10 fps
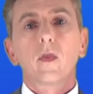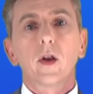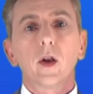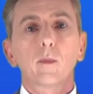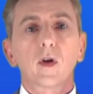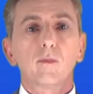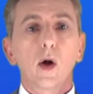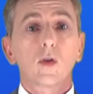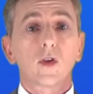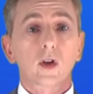The number of
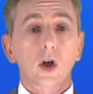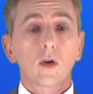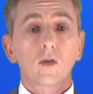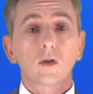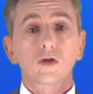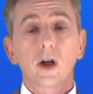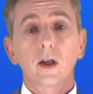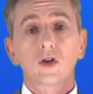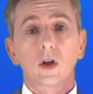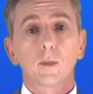moles is the
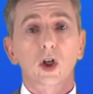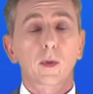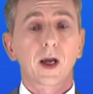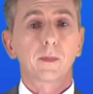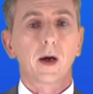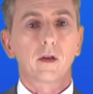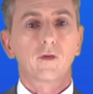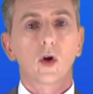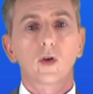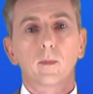concentration multiplied by the
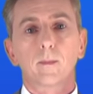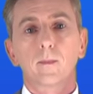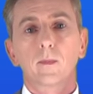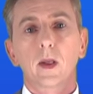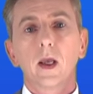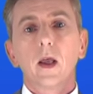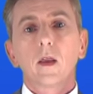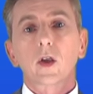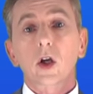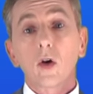volume.
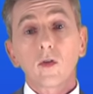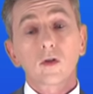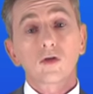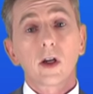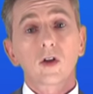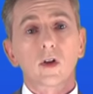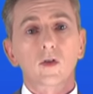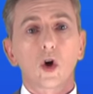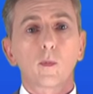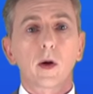The concentration is
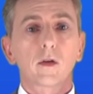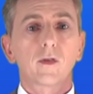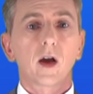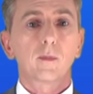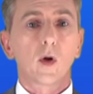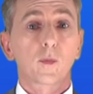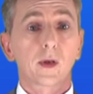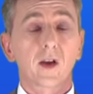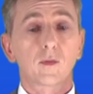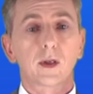0.5 moles per
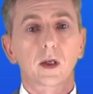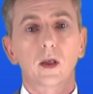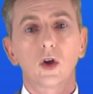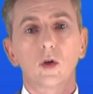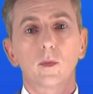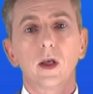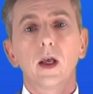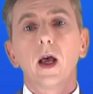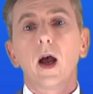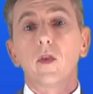decimeter cubed,
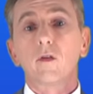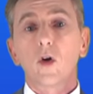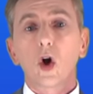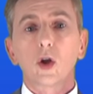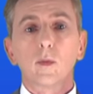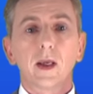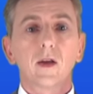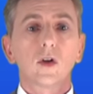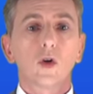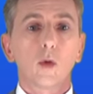and the volume
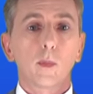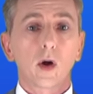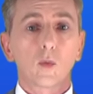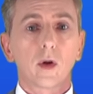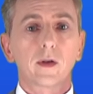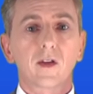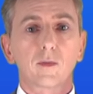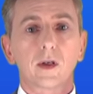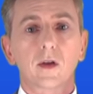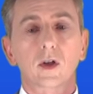is 0.1
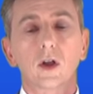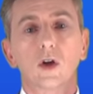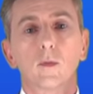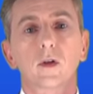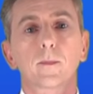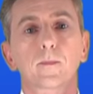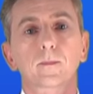decimeters cubed.